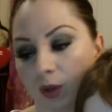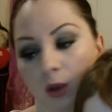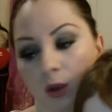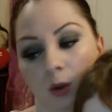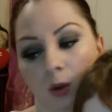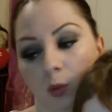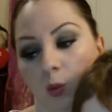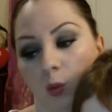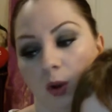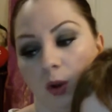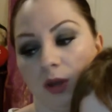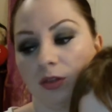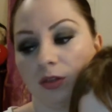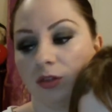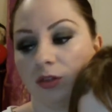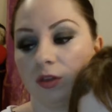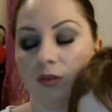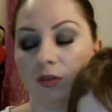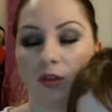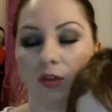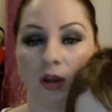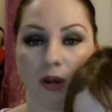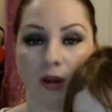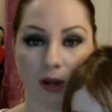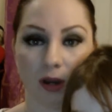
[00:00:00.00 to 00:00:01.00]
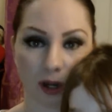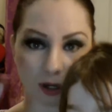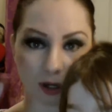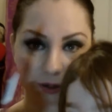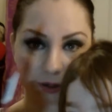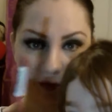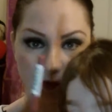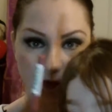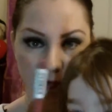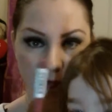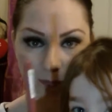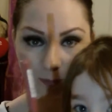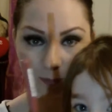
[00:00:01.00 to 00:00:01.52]
with the
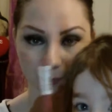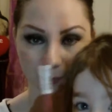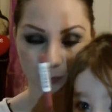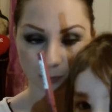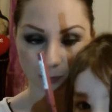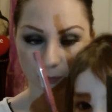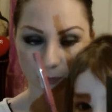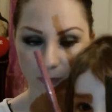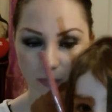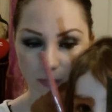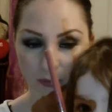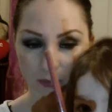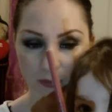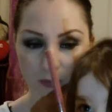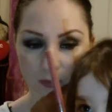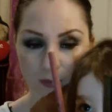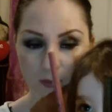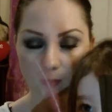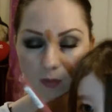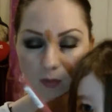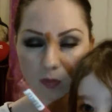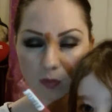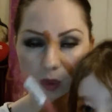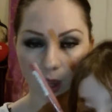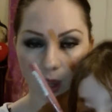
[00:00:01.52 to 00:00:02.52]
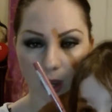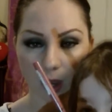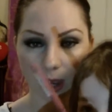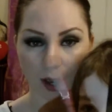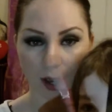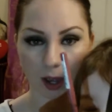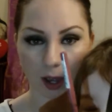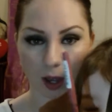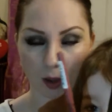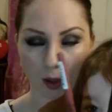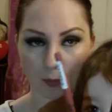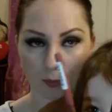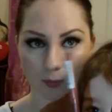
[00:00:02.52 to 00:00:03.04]
NYX,
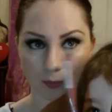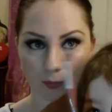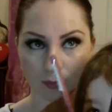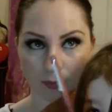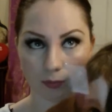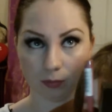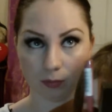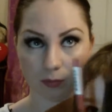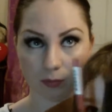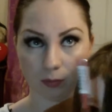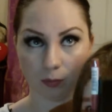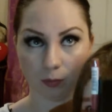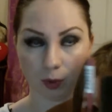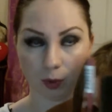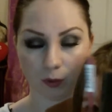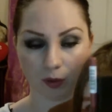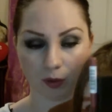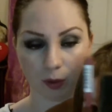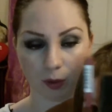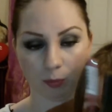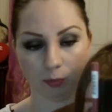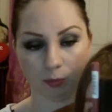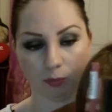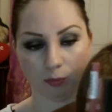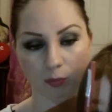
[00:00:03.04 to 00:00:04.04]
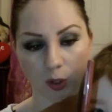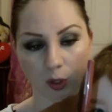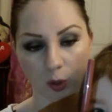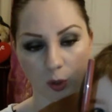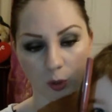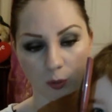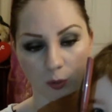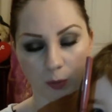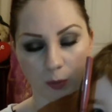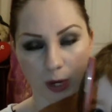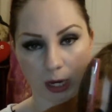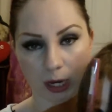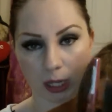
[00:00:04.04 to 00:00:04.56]
what was it, nude
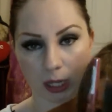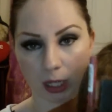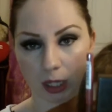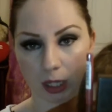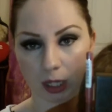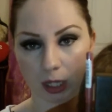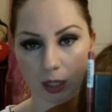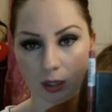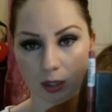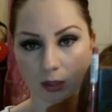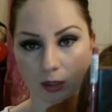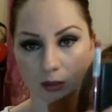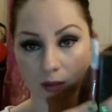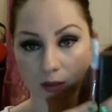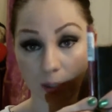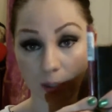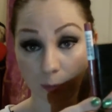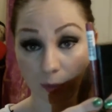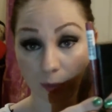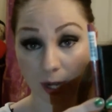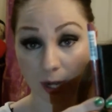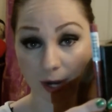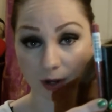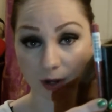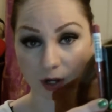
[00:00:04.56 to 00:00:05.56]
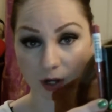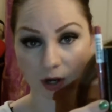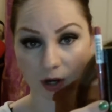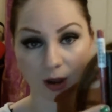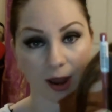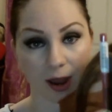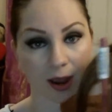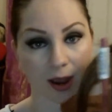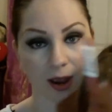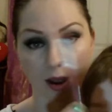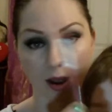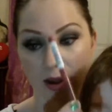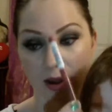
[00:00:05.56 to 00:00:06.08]
pink lip liner,
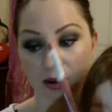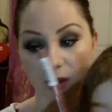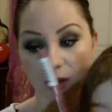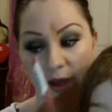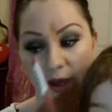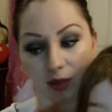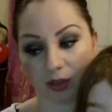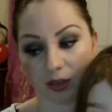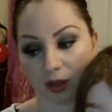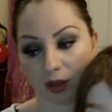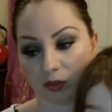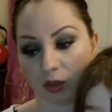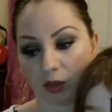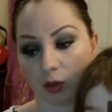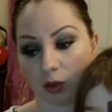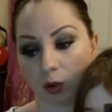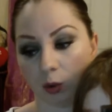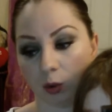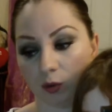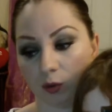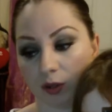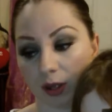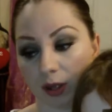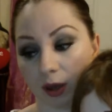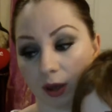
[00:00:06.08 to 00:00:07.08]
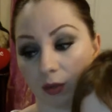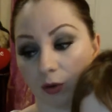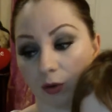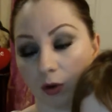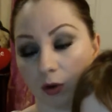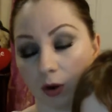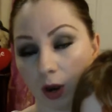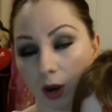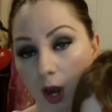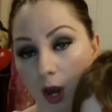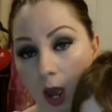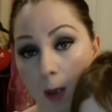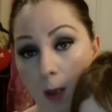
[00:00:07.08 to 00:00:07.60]
and I think they go
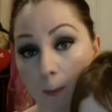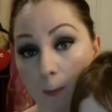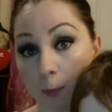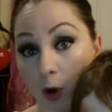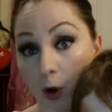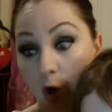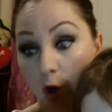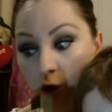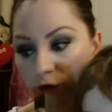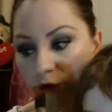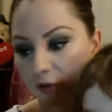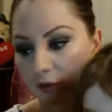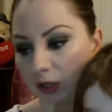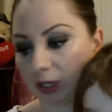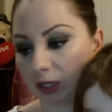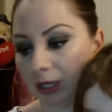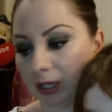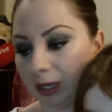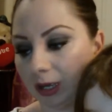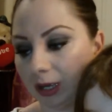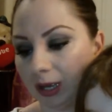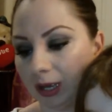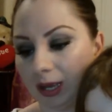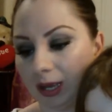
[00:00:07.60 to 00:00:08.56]
together perfectly.